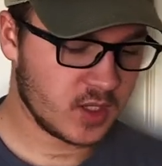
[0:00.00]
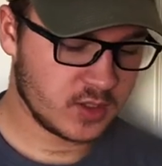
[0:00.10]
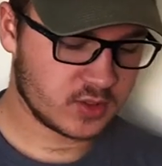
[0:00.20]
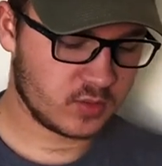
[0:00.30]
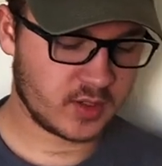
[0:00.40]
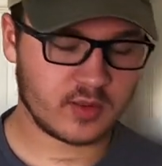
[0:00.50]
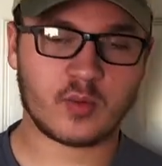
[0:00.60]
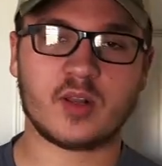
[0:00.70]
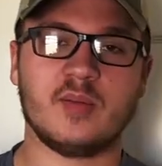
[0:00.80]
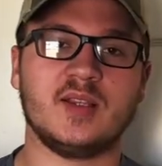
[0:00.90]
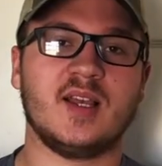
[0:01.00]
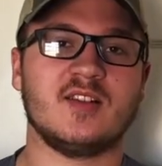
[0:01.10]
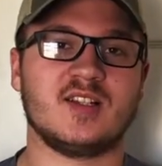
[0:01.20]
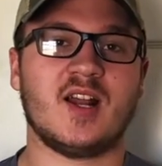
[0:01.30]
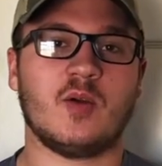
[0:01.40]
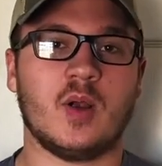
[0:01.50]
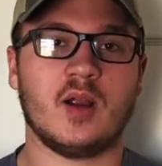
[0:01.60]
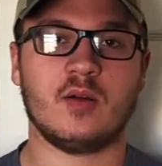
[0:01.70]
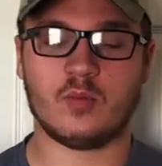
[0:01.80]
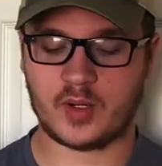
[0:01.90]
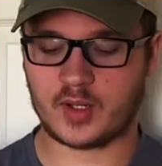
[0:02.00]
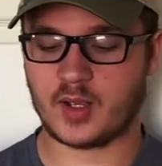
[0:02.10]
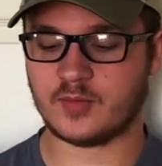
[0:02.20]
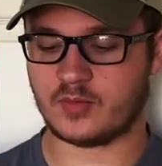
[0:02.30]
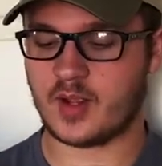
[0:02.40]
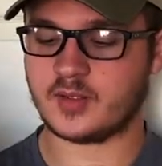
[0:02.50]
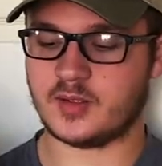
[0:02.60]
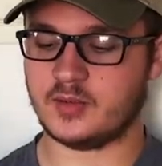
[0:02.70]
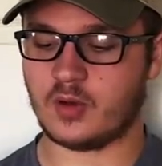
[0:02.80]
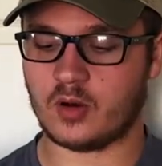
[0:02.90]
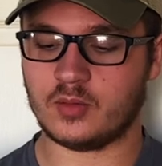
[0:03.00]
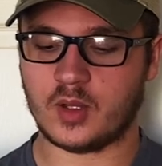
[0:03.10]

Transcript: So another one of the mid layers that I wear when it comes around to our,